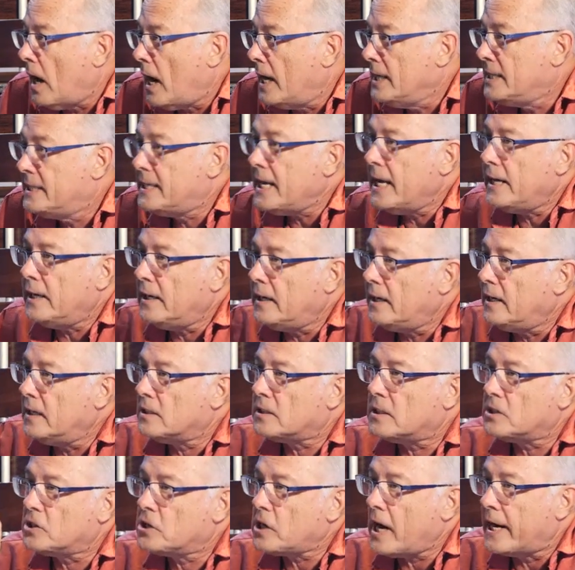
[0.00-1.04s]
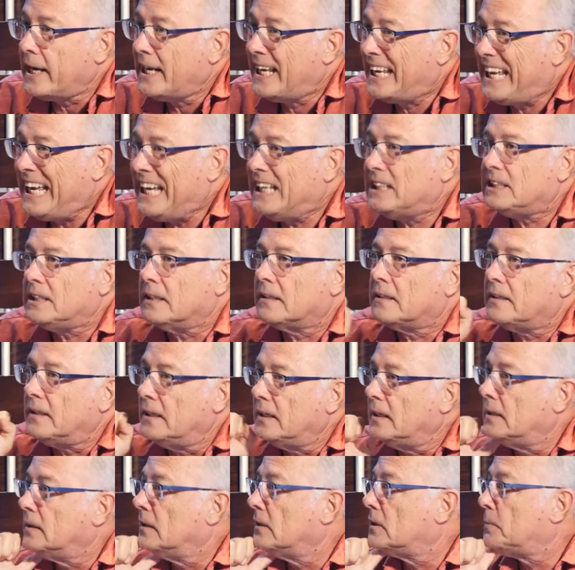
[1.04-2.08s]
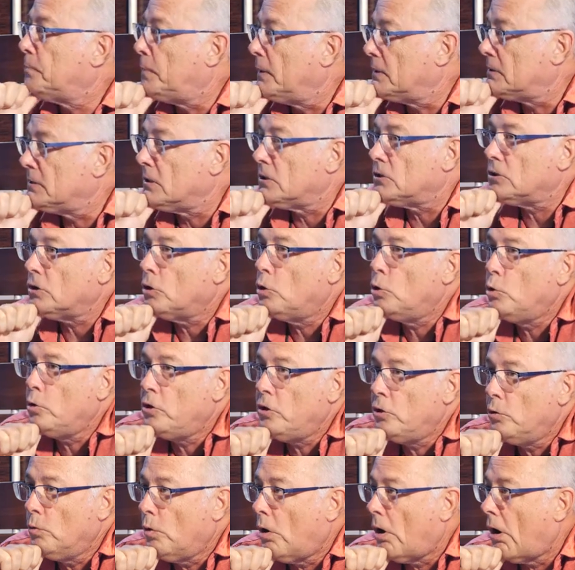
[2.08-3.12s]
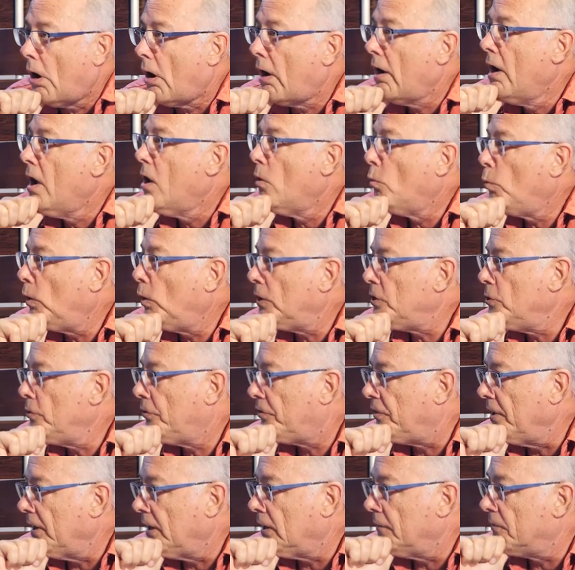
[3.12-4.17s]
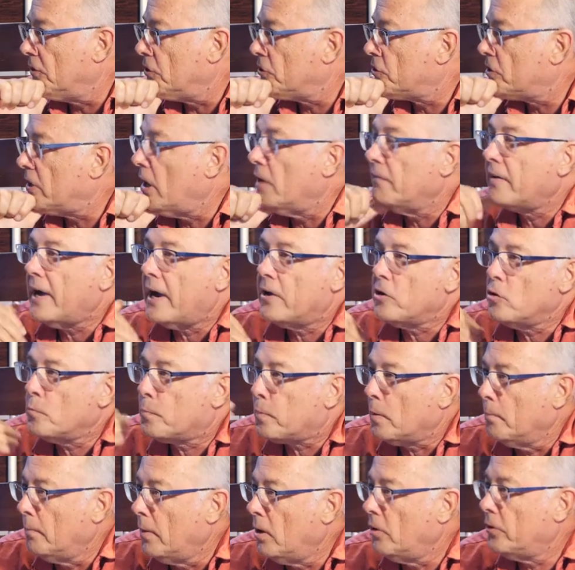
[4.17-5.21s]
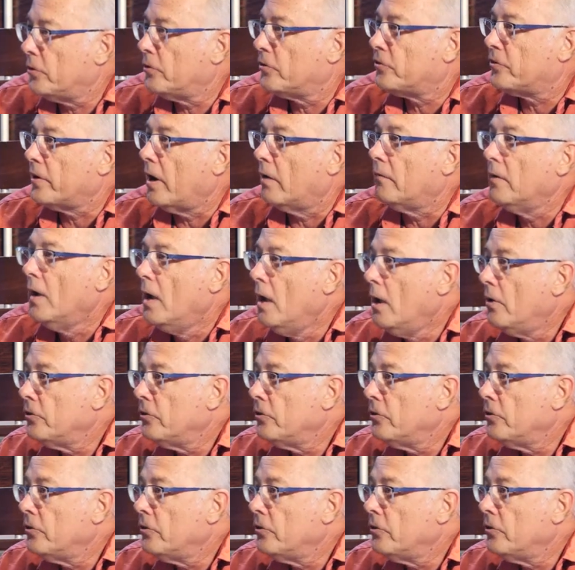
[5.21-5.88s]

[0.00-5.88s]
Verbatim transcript: Identity is a gigantic thing in this business who you are, what you think of yourself, how you promote yourself.